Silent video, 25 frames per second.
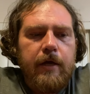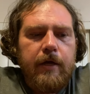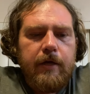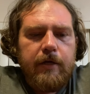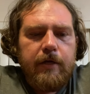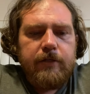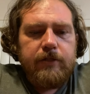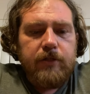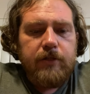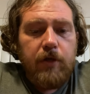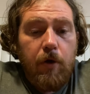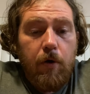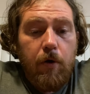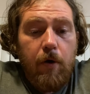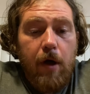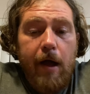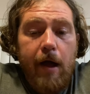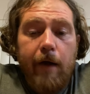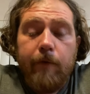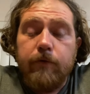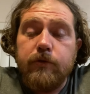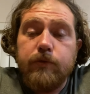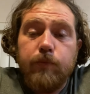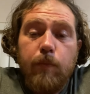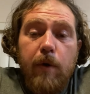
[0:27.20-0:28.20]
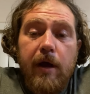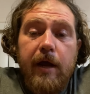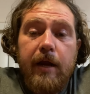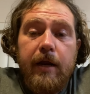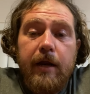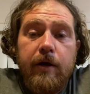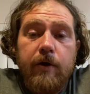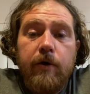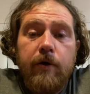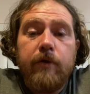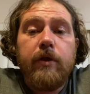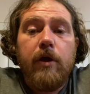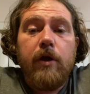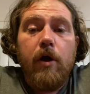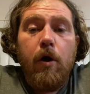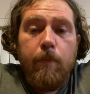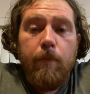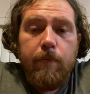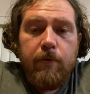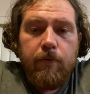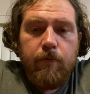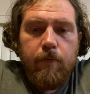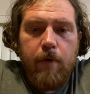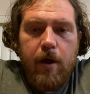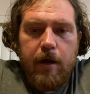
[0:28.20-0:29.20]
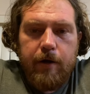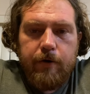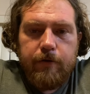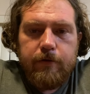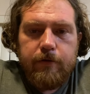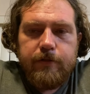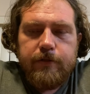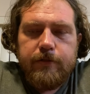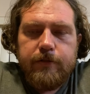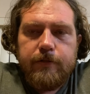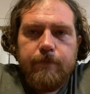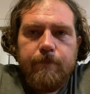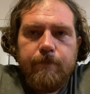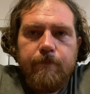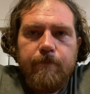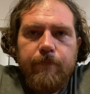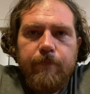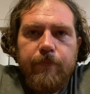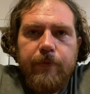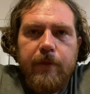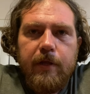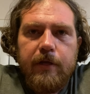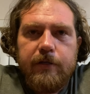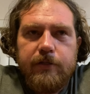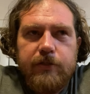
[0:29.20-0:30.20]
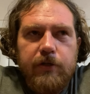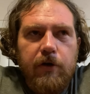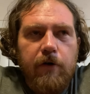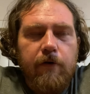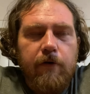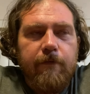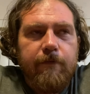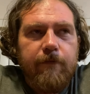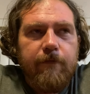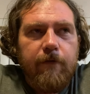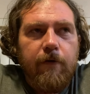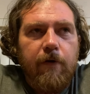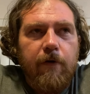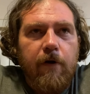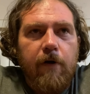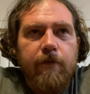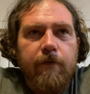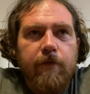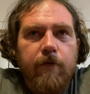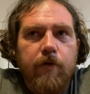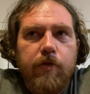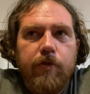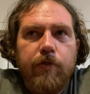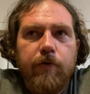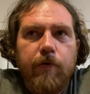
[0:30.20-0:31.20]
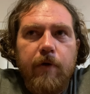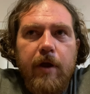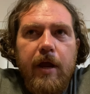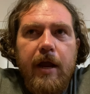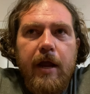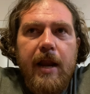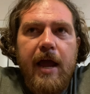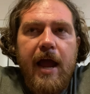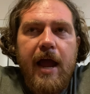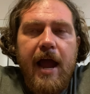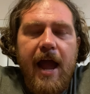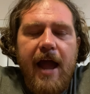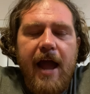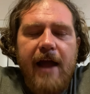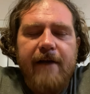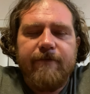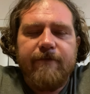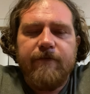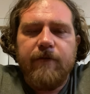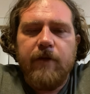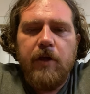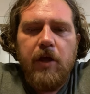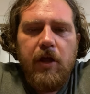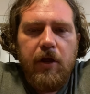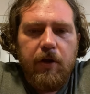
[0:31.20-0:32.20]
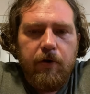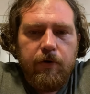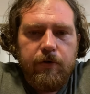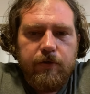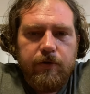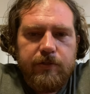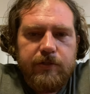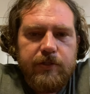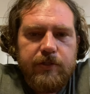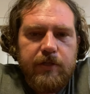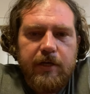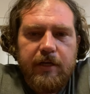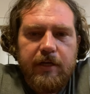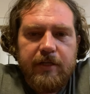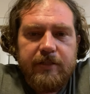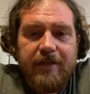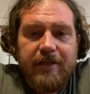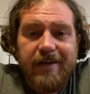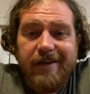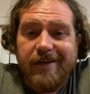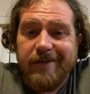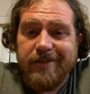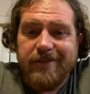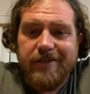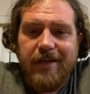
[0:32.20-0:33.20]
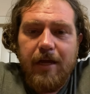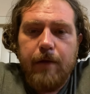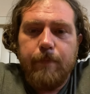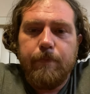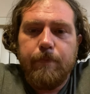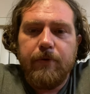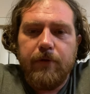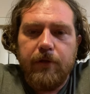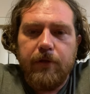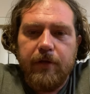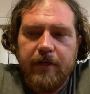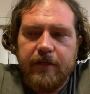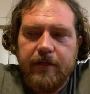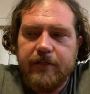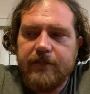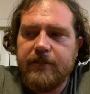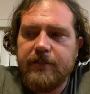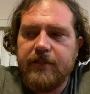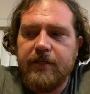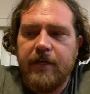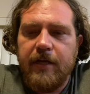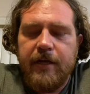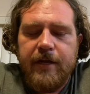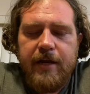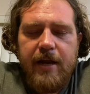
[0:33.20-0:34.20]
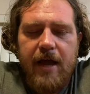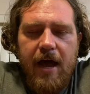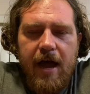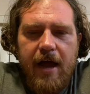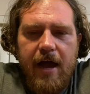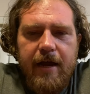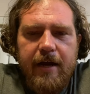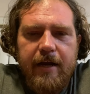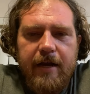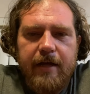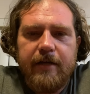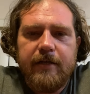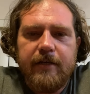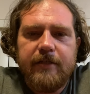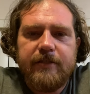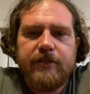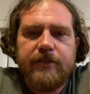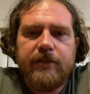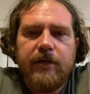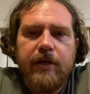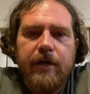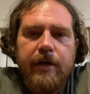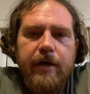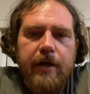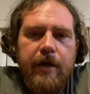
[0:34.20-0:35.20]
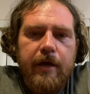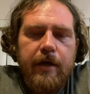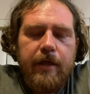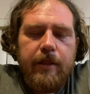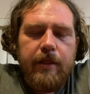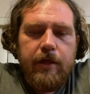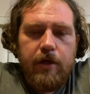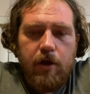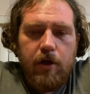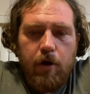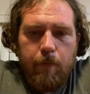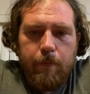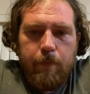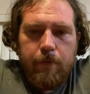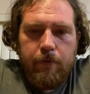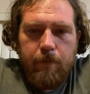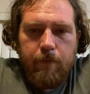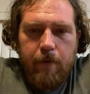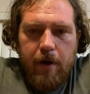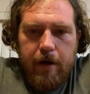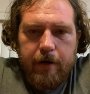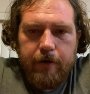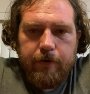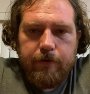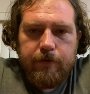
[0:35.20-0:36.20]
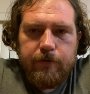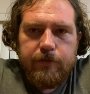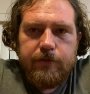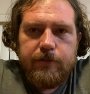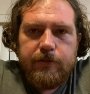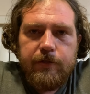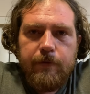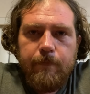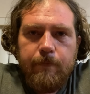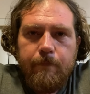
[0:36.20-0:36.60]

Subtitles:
So I was waiting on the open records. So for over 3.5 years, the Kentucky State Police denied us the open records.